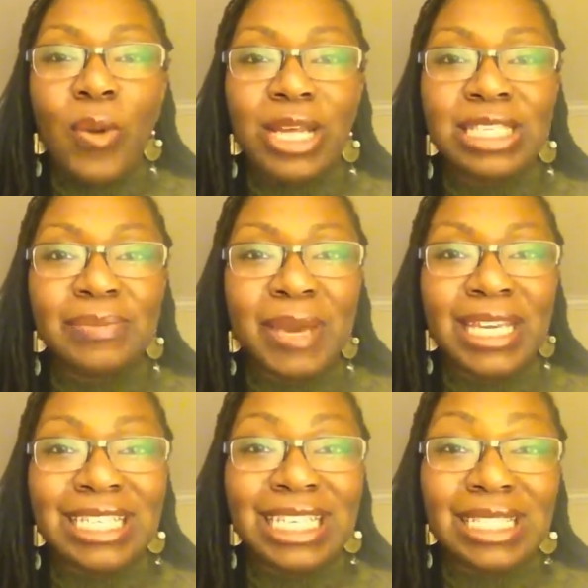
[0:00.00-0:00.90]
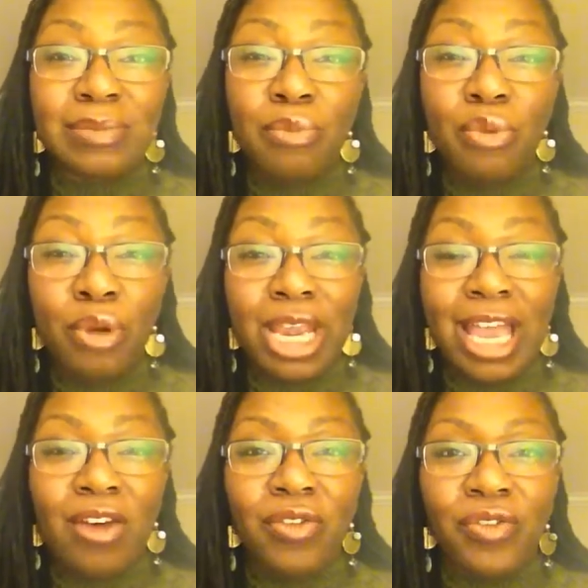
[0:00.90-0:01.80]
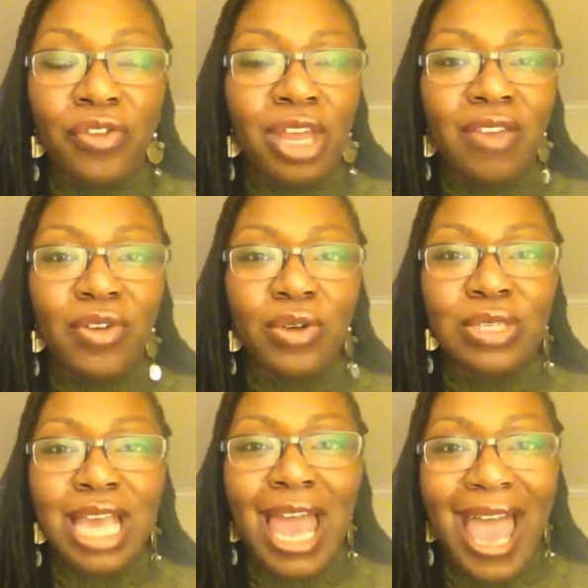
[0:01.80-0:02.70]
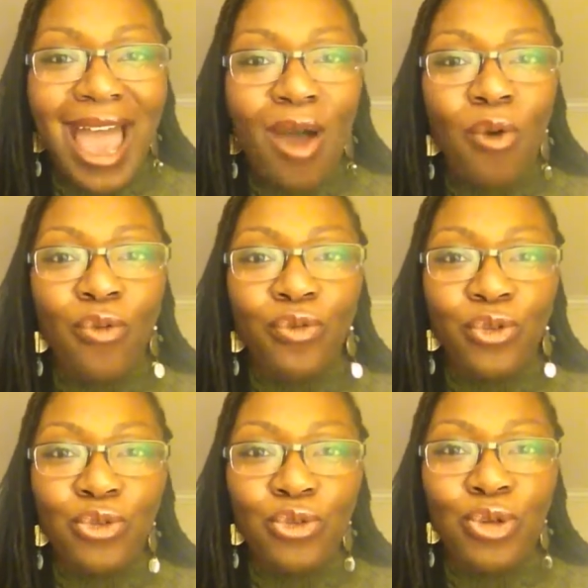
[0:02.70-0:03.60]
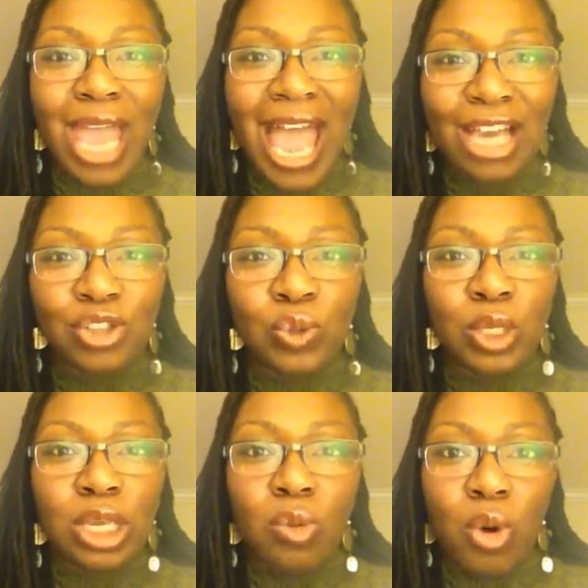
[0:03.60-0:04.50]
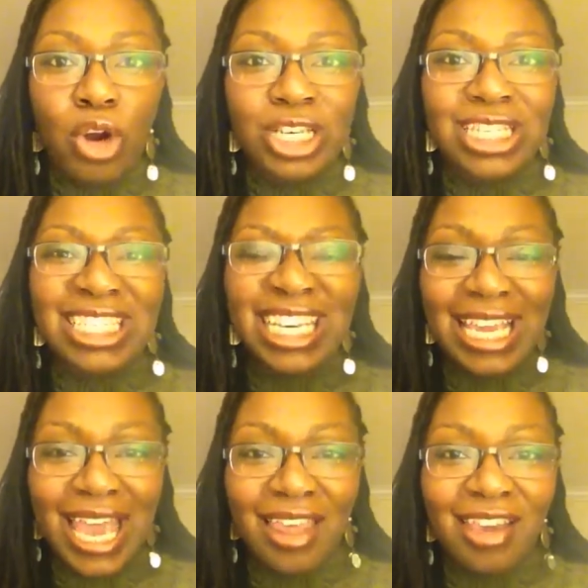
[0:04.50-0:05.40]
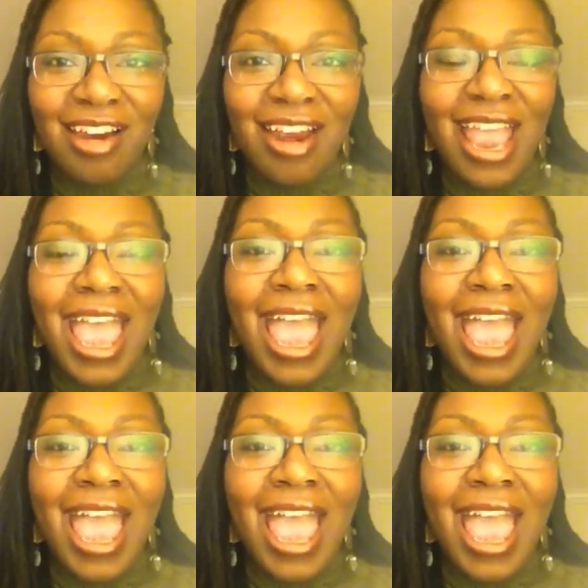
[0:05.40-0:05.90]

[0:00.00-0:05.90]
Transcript: what spices bring out flavors, how food actually works together.